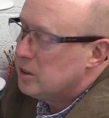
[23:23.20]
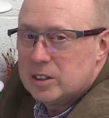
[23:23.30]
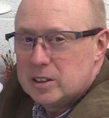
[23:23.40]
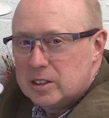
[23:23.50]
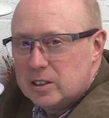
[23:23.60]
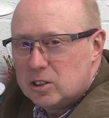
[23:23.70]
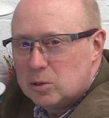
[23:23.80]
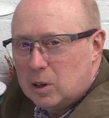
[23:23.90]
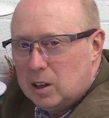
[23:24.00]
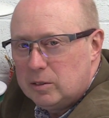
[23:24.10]
this? This is
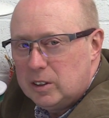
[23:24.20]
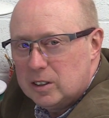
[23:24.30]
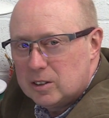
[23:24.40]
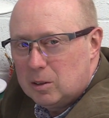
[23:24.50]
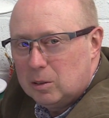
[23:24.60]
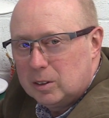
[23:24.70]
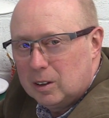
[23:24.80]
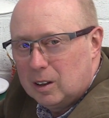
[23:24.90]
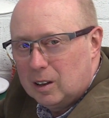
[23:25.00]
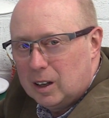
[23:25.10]
12 years old.
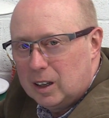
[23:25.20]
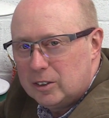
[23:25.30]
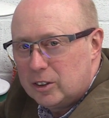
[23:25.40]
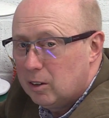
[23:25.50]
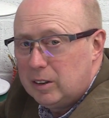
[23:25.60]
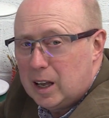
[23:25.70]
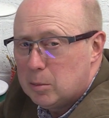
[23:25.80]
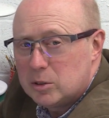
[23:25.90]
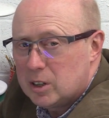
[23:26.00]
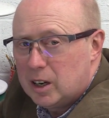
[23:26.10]
It's the only
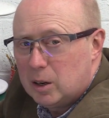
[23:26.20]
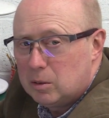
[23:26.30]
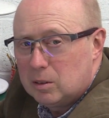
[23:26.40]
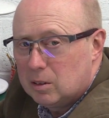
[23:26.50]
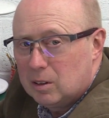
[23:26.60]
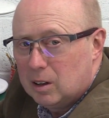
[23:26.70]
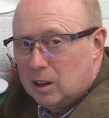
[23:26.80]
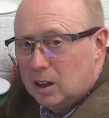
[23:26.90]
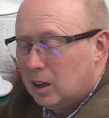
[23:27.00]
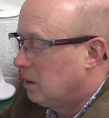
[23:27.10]
airbrush I own.
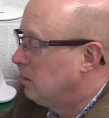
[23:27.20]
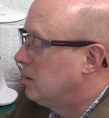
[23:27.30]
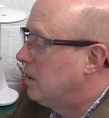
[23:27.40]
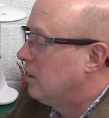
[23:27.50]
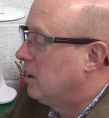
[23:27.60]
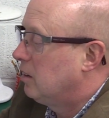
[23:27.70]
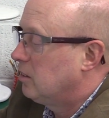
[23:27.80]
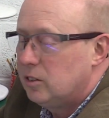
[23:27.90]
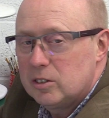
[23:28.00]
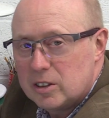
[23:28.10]
I don't use anything
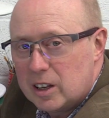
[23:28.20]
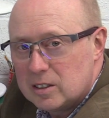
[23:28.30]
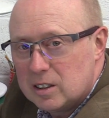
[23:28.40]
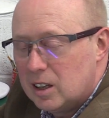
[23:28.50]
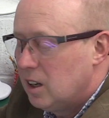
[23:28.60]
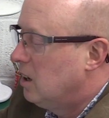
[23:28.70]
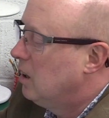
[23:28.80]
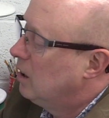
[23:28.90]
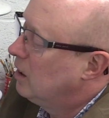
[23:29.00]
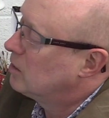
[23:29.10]
else, just this.
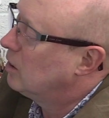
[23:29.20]
And it's